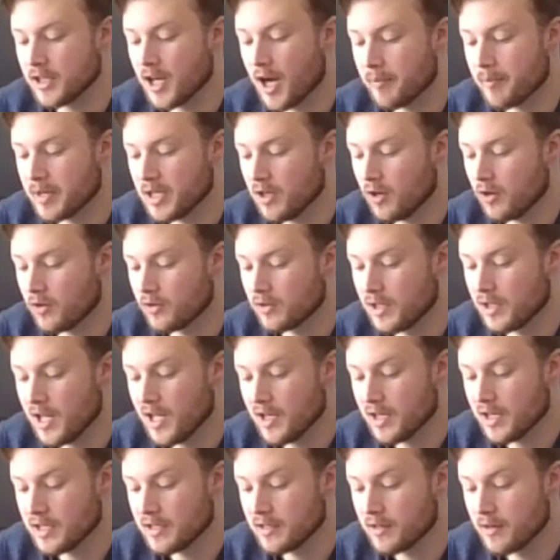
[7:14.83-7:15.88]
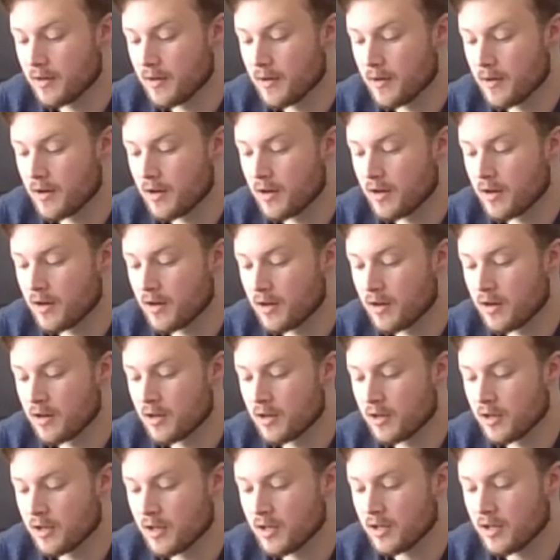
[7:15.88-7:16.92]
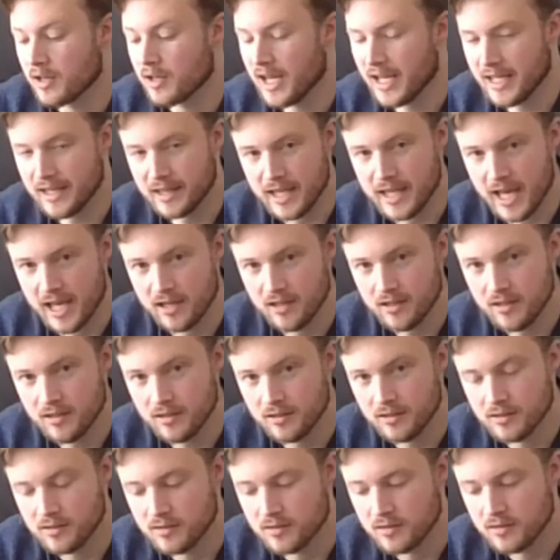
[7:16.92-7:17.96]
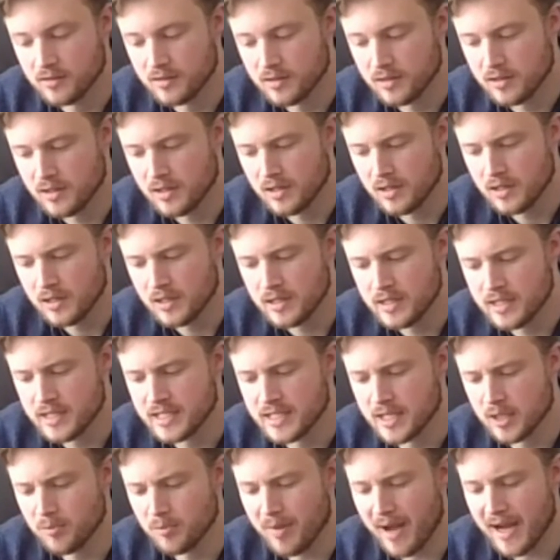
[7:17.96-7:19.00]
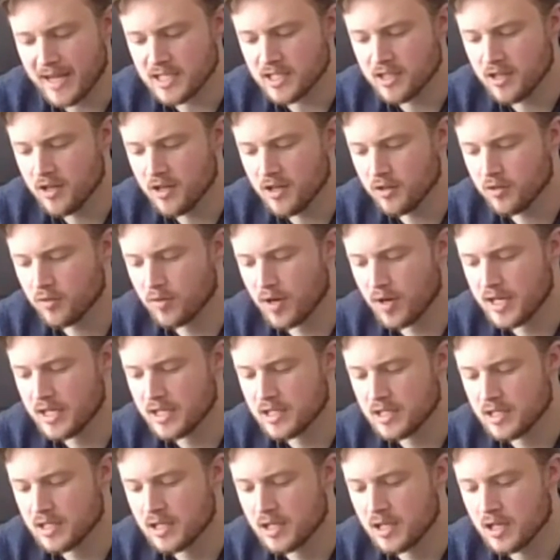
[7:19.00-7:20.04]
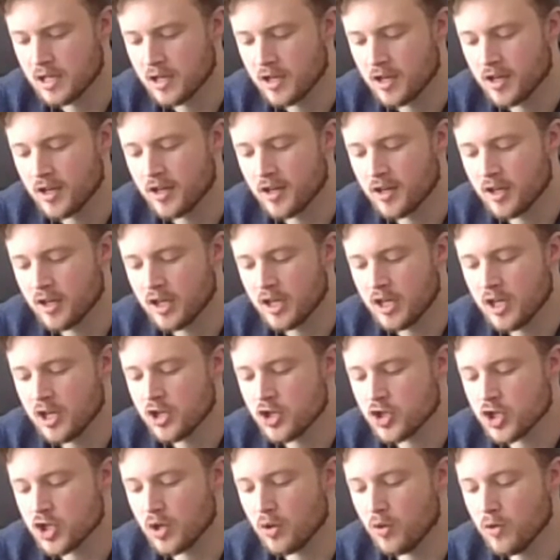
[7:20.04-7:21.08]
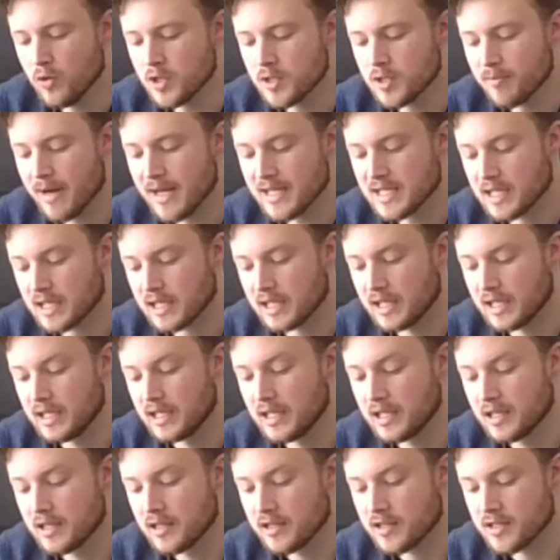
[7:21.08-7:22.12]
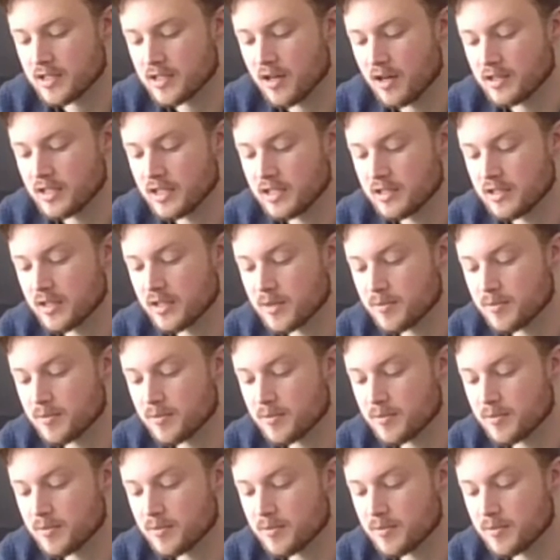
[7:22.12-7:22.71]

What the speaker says: coming online. And then, still packed in her crate, she automatically started to